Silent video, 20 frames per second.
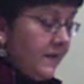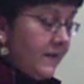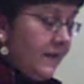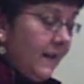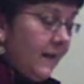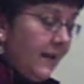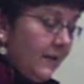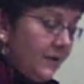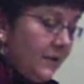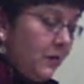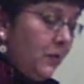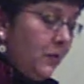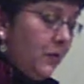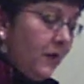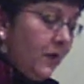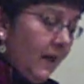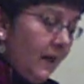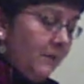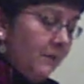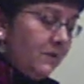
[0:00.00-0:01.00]
they too
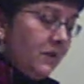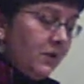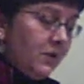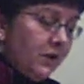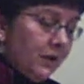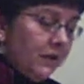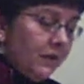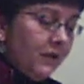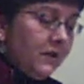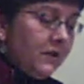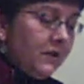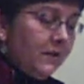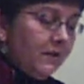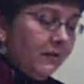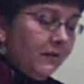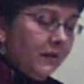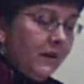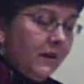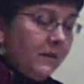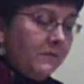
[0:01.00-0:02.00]
came to cherish the
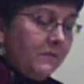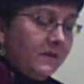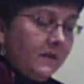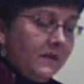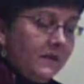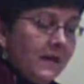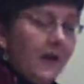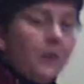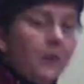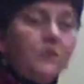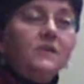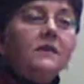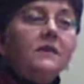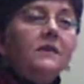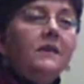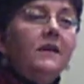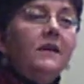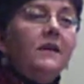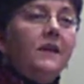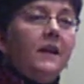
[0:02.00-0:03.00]
freedom to doubt
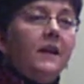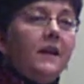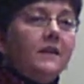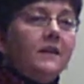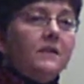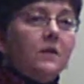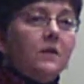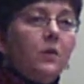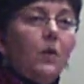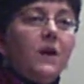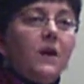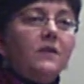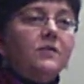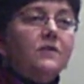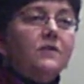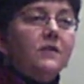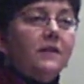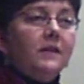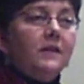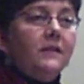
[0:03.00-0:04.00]
and to
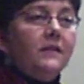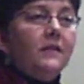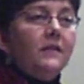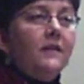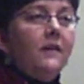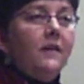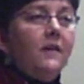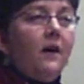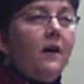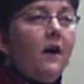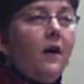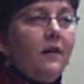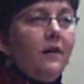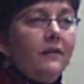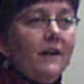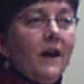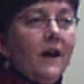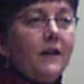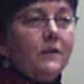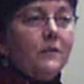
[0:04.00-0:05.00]
question all
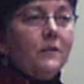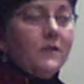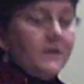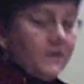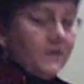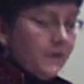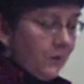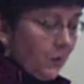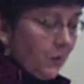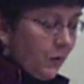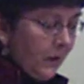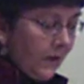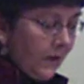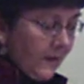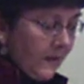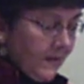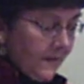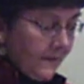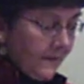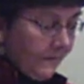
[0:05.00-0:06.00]
doctrines and
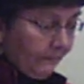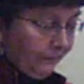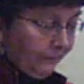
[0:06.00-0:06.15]
creeds.